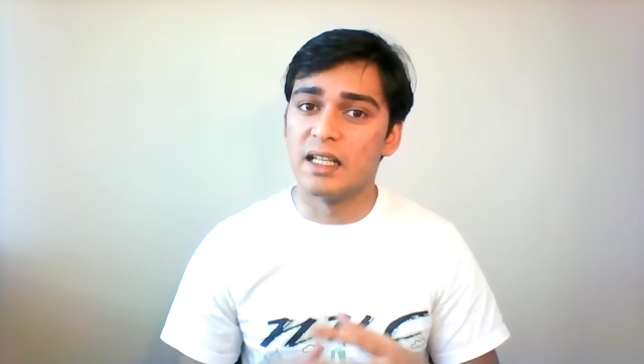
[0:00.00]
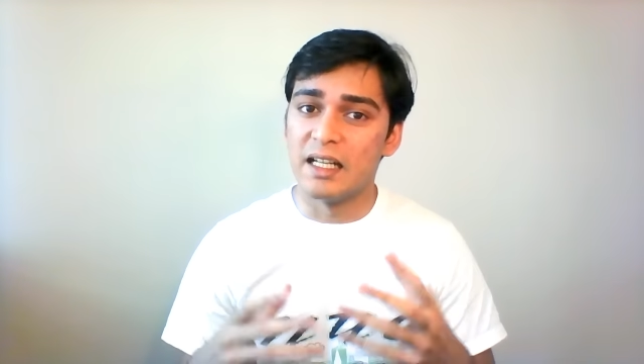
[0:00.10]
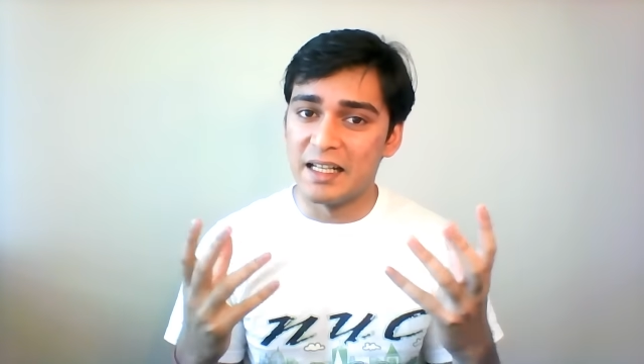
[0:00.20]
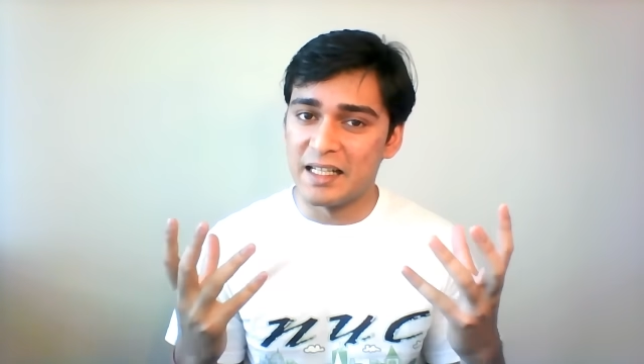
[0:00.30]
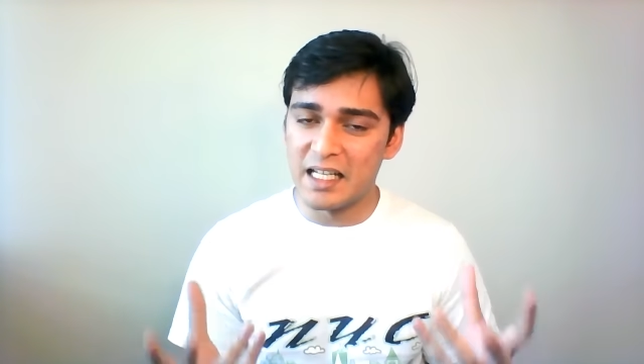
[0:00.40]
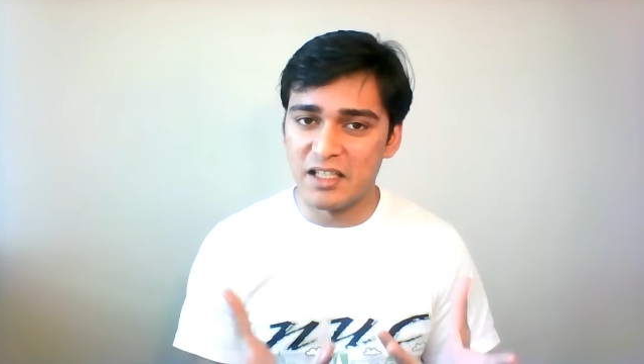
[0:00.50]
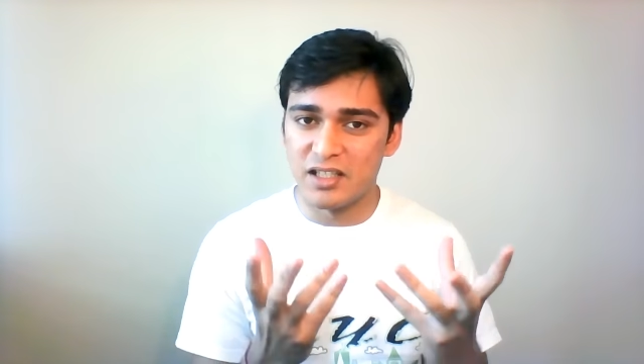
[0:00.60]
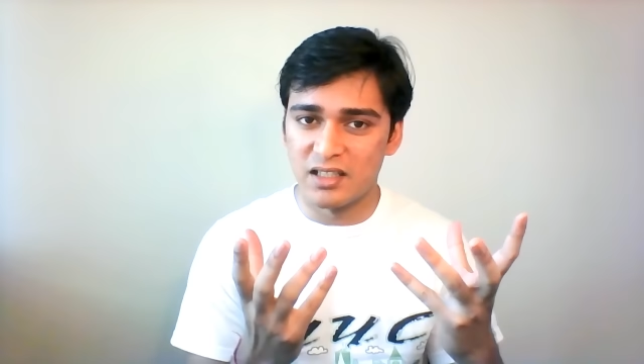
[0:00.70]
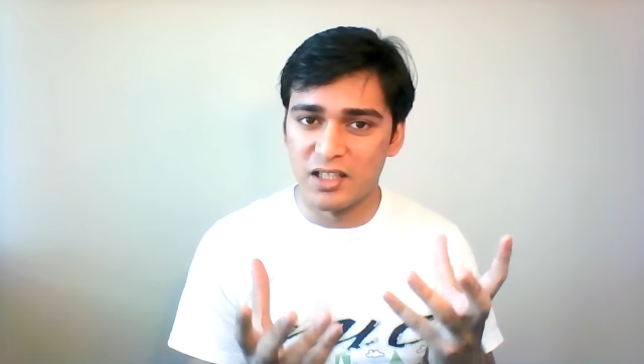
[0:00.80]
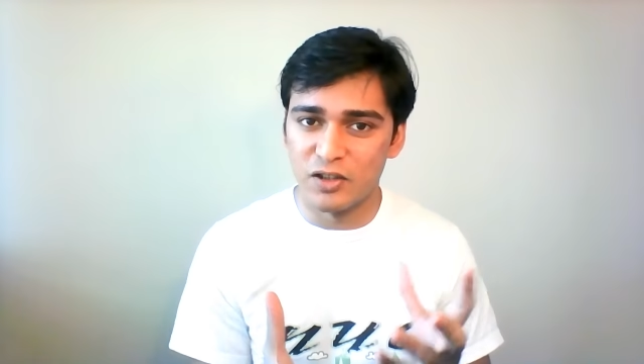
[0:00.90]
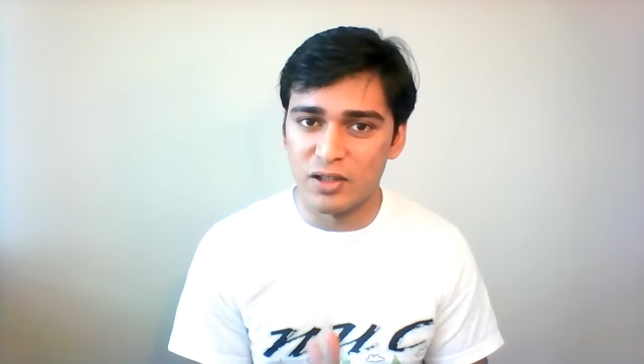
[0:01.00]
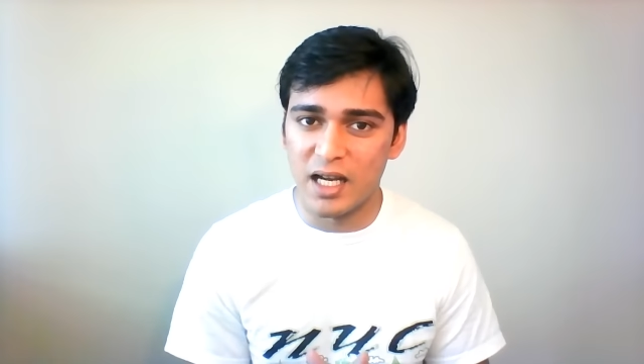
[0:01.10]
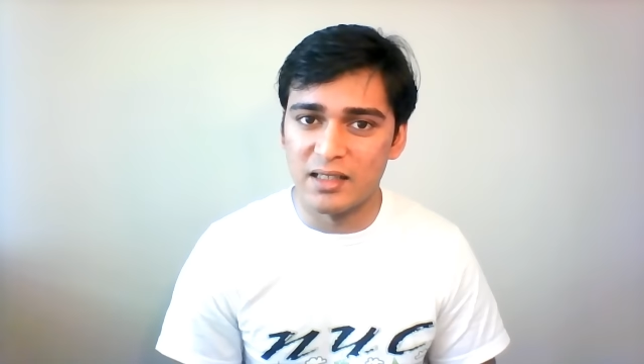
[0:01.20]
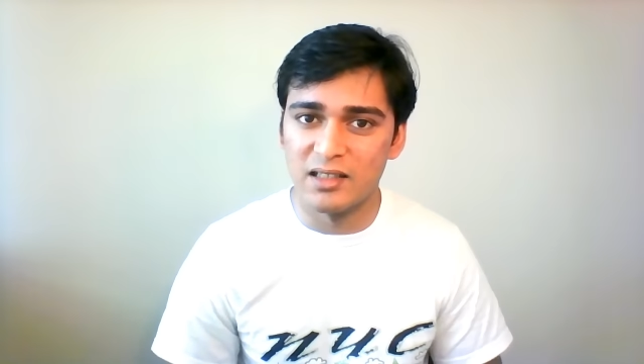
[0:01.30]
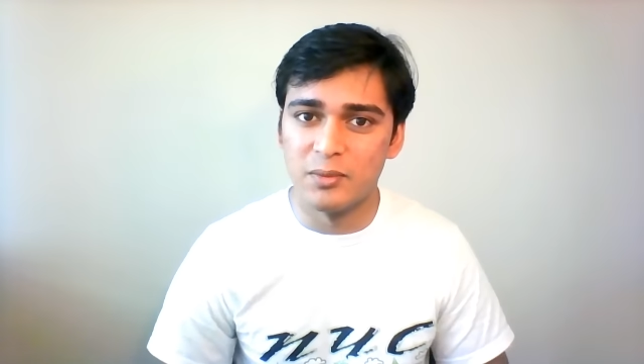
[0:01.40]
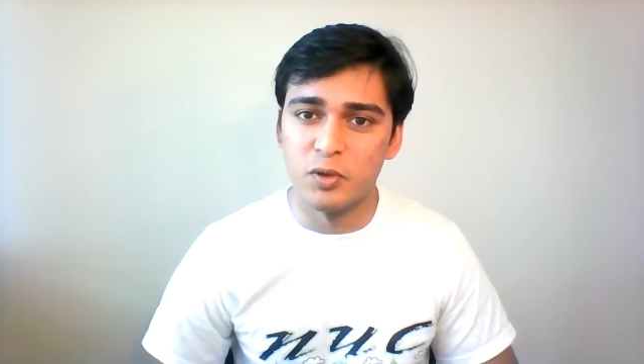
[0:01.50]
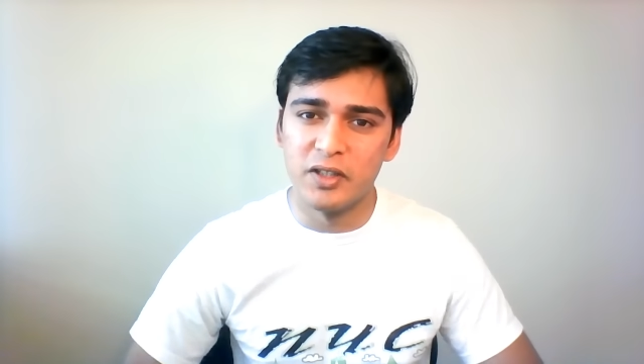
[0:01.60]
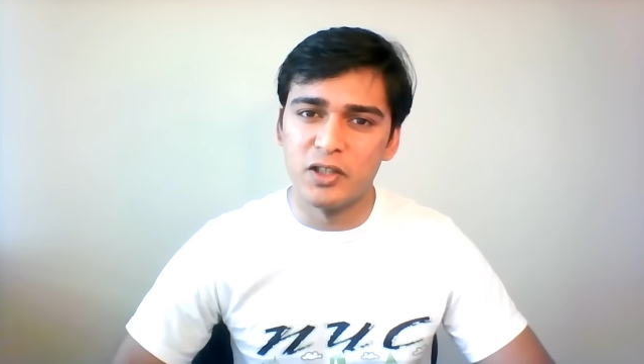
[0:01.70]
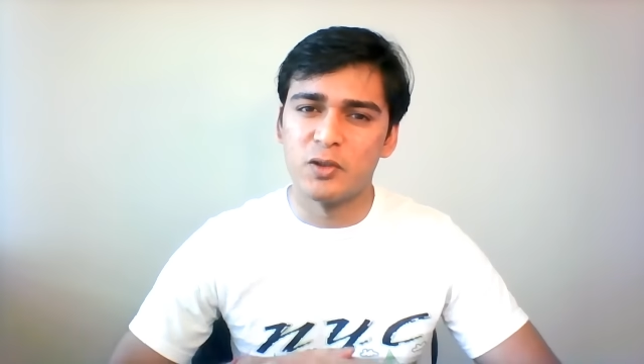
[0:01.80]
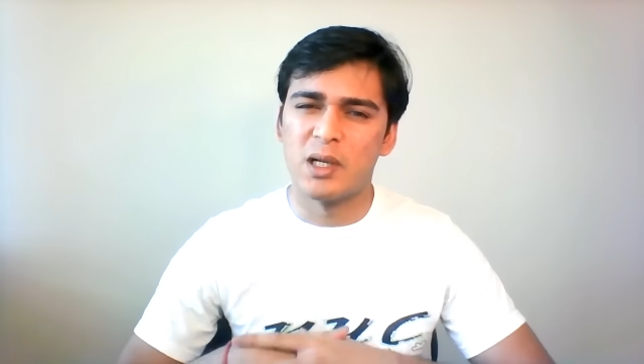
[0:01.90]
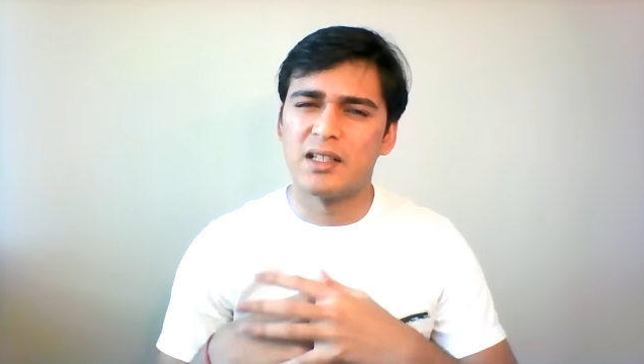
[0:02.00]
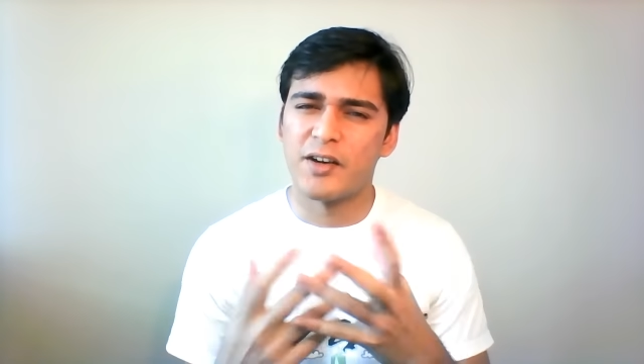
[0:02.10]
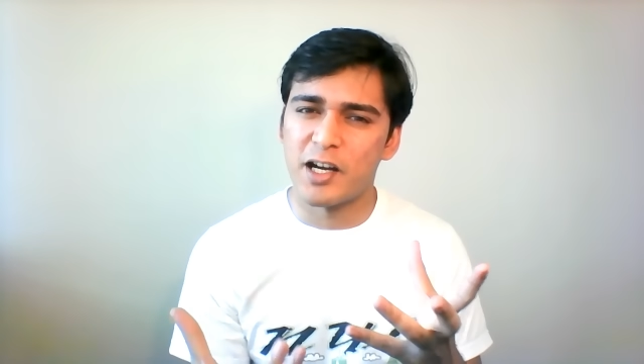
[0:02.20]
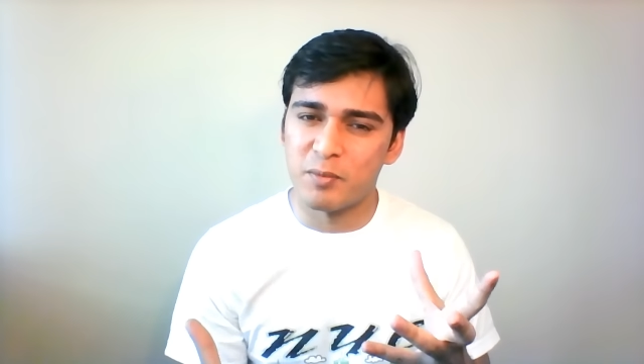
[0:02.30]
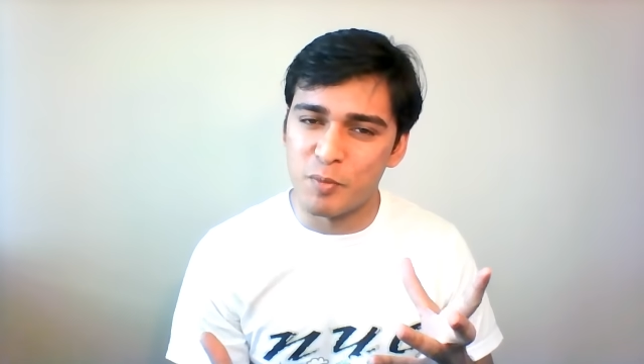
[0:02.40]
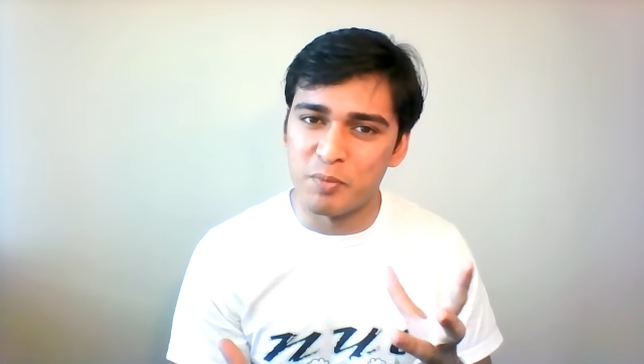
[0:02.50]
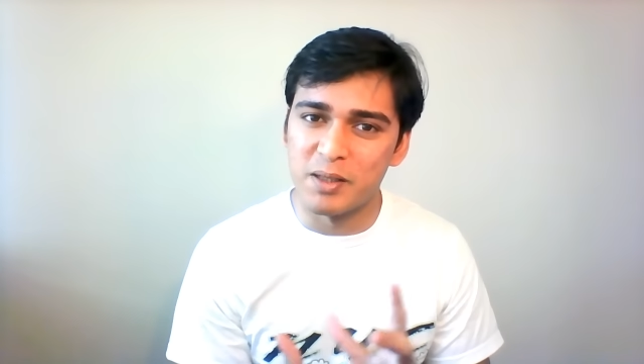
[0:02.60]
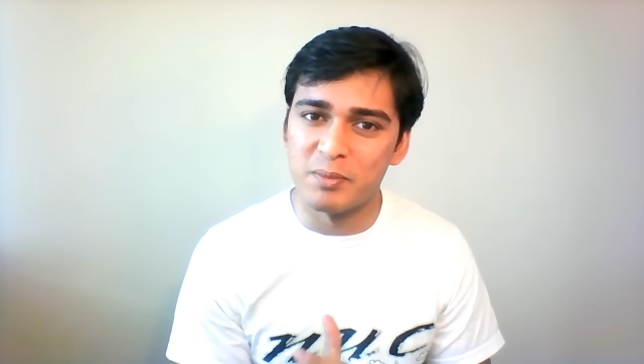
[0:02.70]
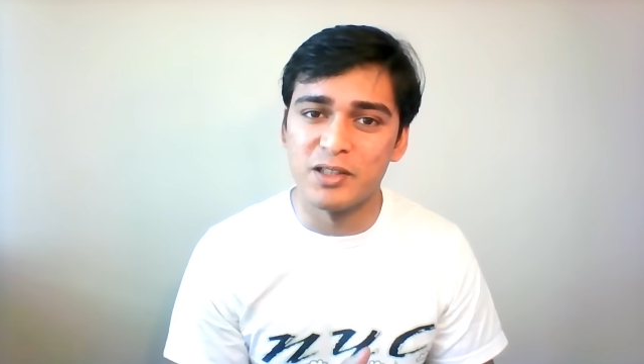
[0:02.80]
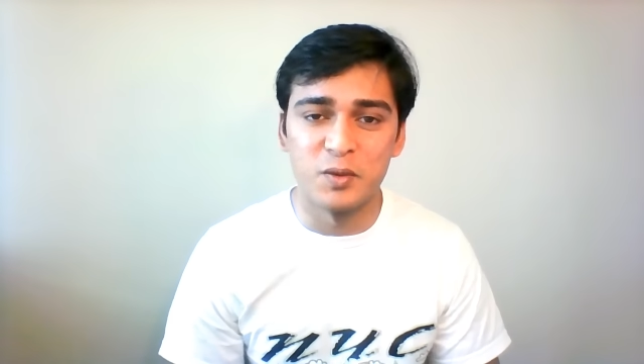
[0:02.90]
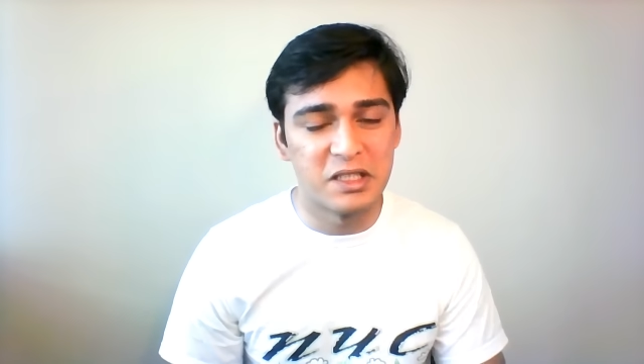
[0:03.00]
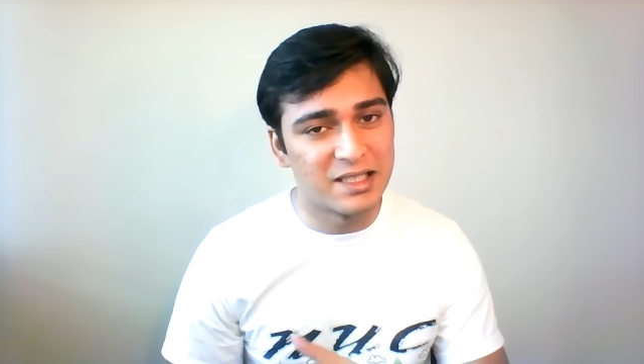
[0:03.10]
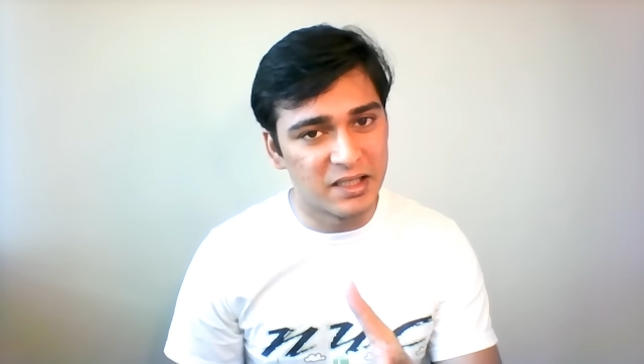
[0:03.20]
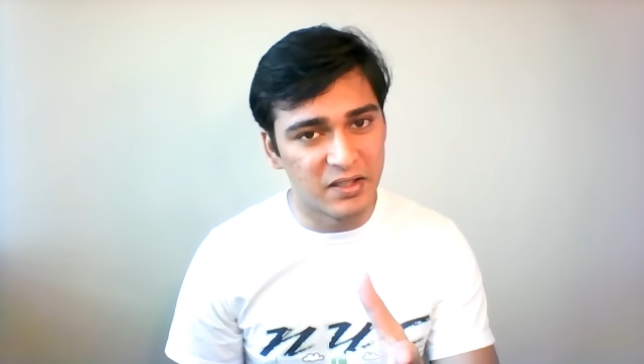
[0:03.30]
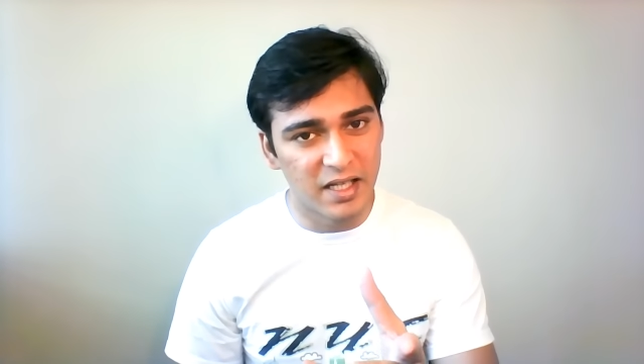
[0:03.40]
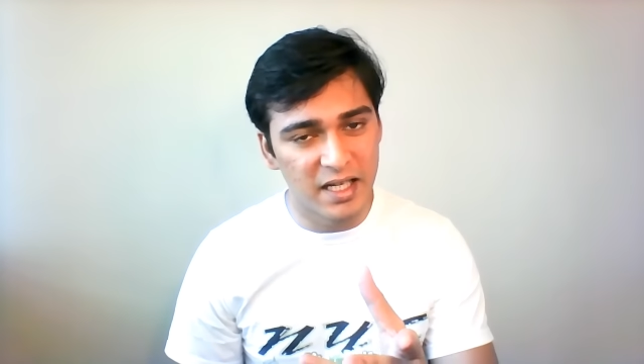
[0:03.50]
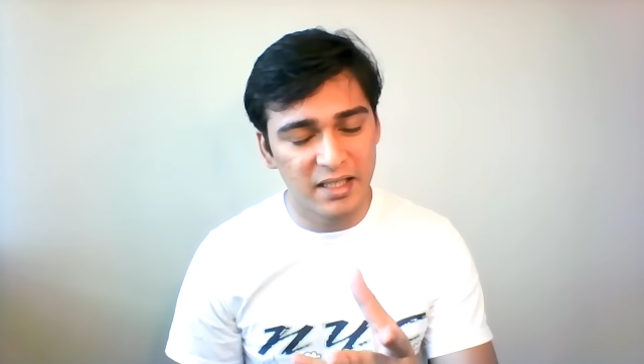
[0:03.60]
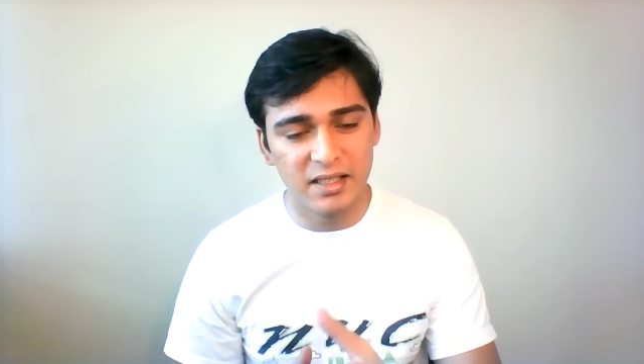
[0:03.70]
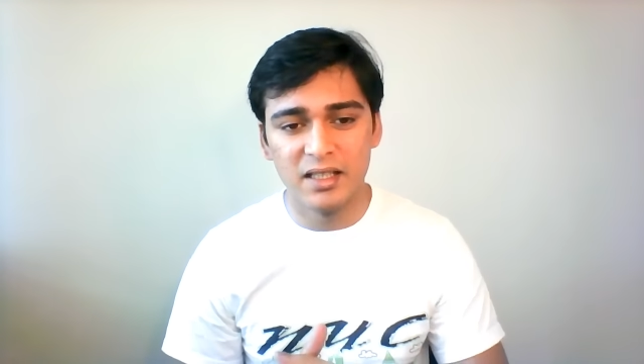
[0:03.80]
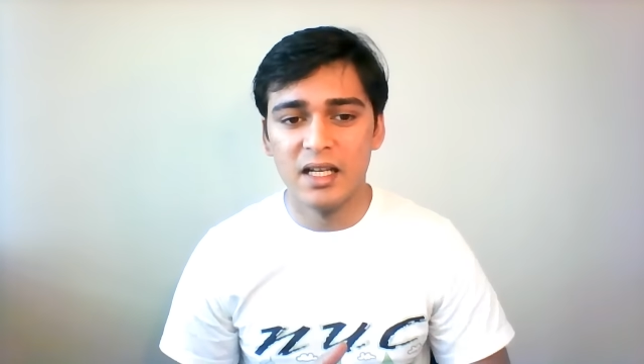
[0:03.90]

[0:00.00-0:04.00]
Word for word: intelligently to title the movie to attract more people, which is great.